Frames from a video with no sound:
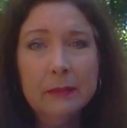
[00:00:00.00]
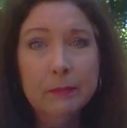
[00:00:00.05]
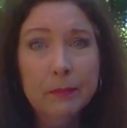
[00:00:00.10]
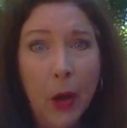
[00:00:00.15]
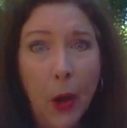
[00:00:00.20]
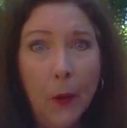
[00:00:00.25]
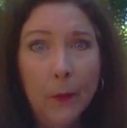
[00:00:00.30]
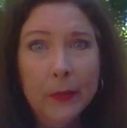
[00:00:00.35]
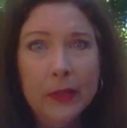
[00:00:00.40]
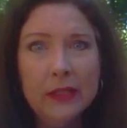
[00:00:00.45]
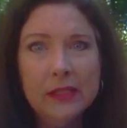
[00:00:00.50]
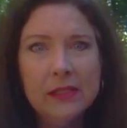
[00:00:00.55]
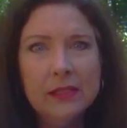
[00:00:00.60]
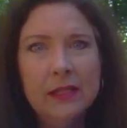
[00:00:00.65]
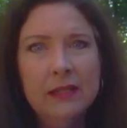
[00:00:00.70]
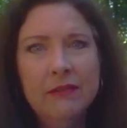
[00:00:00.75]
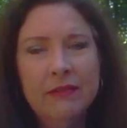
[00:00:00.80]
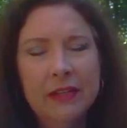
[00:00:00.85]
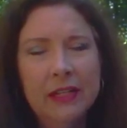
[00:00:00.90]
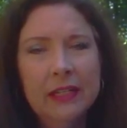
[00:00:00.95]

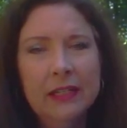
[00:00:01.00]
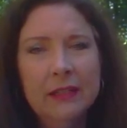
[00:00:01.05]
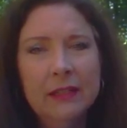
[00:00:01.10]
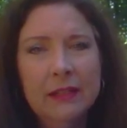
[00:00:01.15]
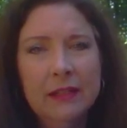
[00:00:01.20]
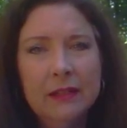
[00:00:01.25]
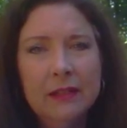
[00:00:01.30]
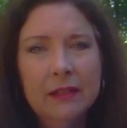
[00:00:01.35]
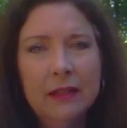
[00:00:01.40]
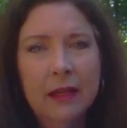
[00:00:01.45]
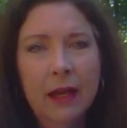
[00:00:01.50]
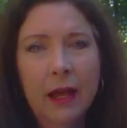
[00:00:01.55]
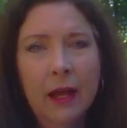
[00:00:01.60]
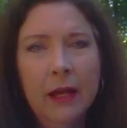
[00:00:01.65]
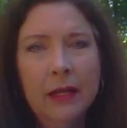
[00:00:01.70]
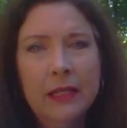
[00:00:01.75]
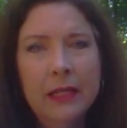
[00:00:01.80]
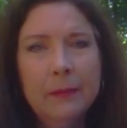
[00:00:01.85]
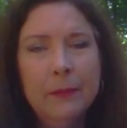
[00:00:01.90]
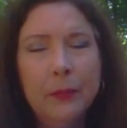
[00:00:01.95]
moments even,
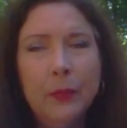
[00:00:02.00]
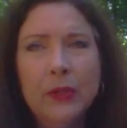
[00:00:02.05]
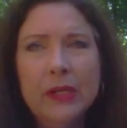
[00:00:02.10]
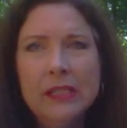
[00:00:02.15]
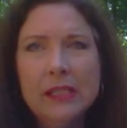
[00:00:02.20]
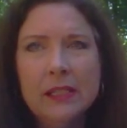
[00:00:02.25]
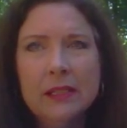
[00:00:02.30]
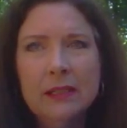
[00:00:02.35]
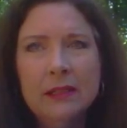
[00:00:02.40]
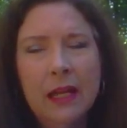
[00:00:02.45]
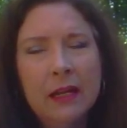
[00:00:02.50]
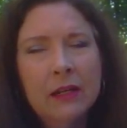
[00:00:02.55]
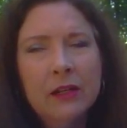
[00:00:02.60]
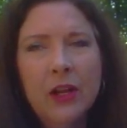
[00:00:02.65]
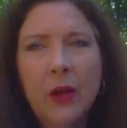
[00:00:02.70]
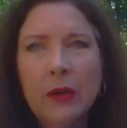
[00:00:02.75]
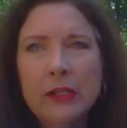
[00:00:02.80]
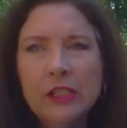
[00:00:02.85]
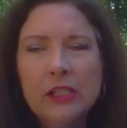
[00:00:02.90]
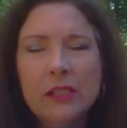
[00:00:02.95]
uh, in prison. I
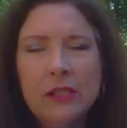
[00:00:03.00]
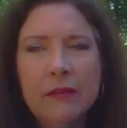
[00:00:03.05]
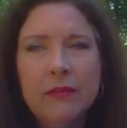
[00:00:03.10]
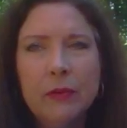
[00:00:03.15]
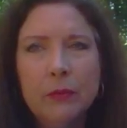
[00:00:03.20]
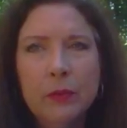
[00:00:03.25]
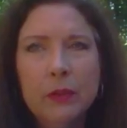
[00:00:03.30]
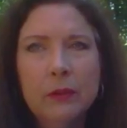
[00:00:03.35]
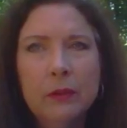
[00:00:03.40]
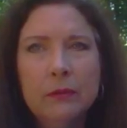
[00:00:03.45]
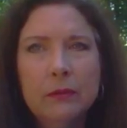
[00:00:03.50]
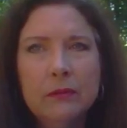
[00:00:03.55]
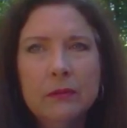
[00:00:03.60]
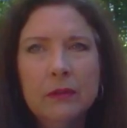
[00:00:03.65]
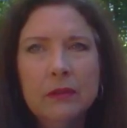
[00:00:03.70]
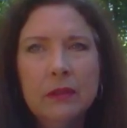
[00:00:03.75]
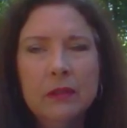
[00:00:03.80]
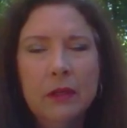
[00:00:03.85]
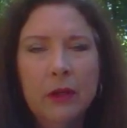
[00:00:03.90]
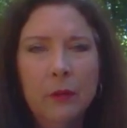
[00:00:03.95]
don't know, I just have a real,
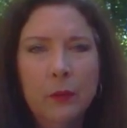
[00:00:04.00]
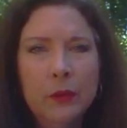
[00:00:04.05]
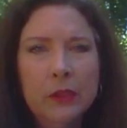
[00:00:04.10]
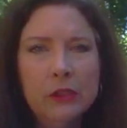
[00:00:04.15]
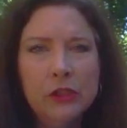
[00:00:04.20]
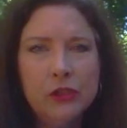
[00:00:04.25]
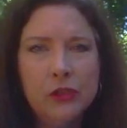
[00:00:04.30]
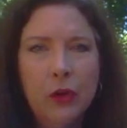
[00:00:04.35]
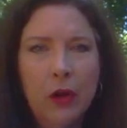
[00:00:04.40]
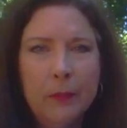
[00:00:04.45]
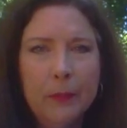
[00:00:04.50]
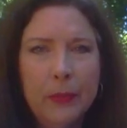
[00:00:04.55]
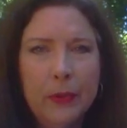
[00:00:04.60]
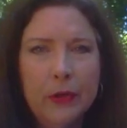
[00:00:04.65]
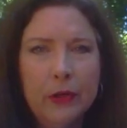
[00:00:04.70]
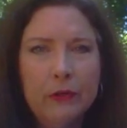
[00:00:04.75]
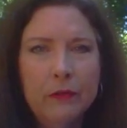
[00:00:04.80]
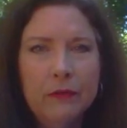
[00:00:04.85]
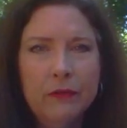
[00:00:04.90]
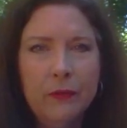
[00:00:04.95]
a real strong
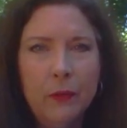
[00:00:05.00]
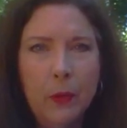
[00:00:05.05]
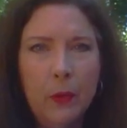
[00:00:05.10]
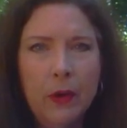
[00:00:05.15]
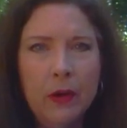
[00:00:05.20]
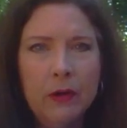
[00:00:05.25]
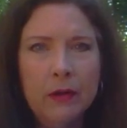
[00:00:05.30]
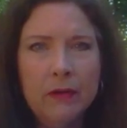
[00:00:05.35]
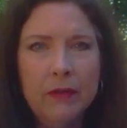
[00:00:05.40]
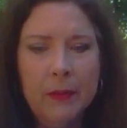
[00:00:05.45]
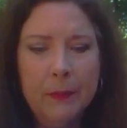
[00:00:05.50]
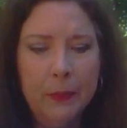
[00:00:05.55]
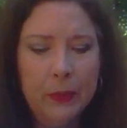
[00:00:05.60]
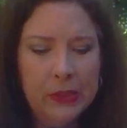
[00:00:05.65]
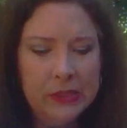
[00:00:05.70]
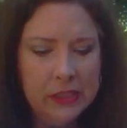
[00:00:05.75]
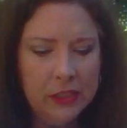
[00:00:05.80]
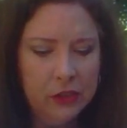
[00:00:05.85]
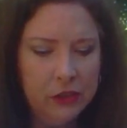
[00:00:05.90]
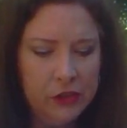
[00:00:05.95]
burden for the
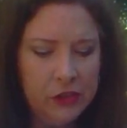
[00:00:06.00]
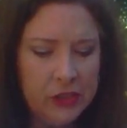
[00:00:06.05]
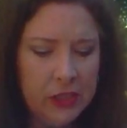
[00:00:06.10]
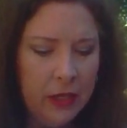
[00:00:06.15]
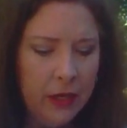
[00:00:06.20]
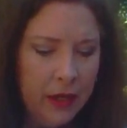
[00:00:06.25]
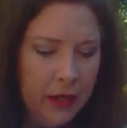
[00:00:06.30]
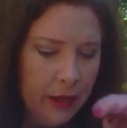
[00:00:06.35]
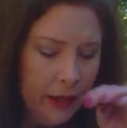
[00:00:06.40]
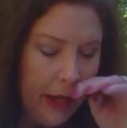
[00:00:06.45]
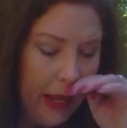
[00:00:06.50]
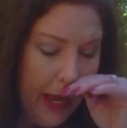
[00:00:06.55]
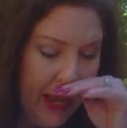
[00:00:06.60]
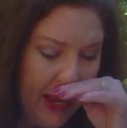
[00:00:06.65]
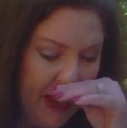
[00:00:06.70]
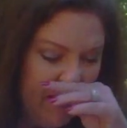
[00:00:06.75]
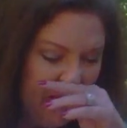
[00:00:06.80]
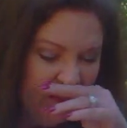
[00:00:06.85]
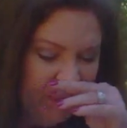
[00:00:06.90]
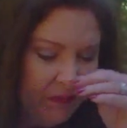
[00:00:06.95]
prisoners.
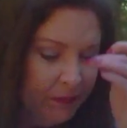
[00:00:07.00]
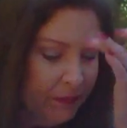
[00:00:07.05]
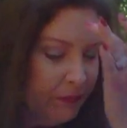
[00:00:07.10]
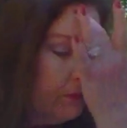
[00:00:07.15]
Um,